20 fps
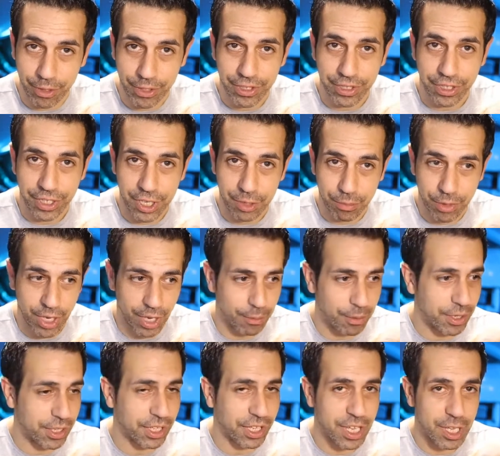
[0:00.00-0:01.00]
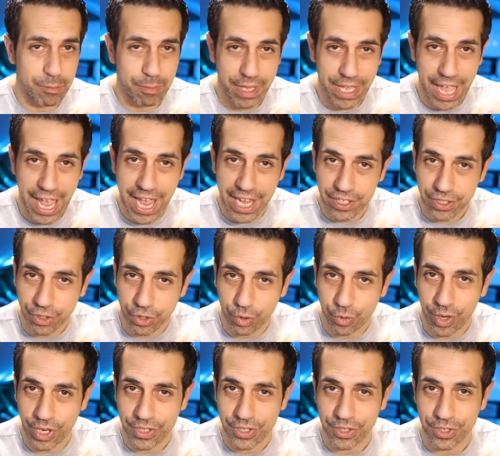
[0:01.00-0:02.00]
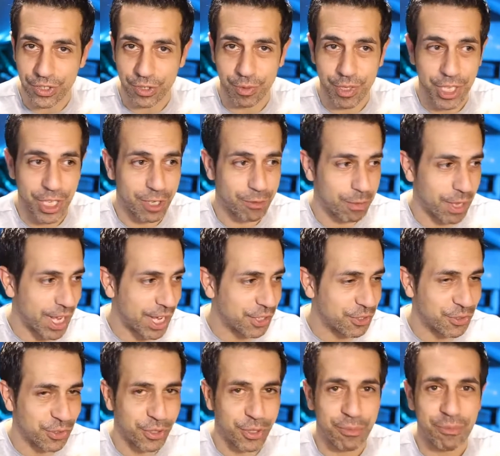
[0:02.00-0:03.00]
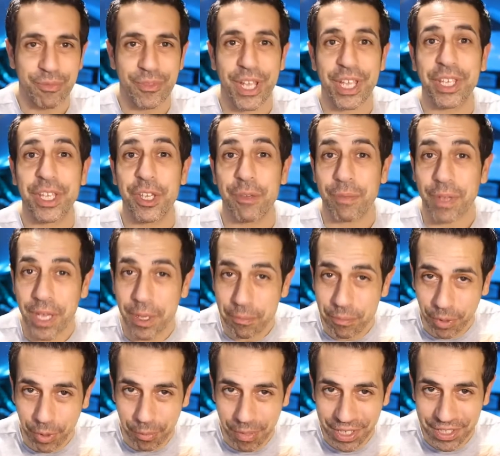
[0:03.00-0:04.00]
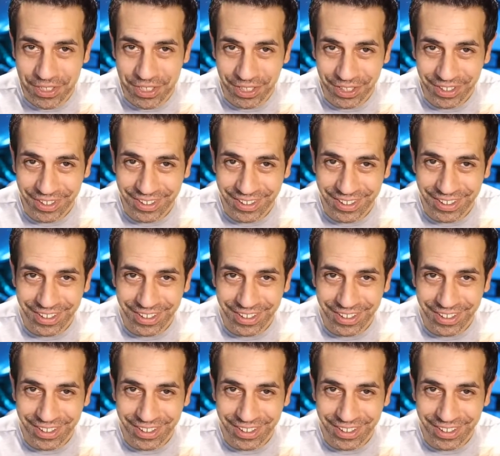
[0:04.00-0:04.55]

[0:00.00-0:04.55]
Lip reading: and keep asking questions, we keep answering them, they keep implementing,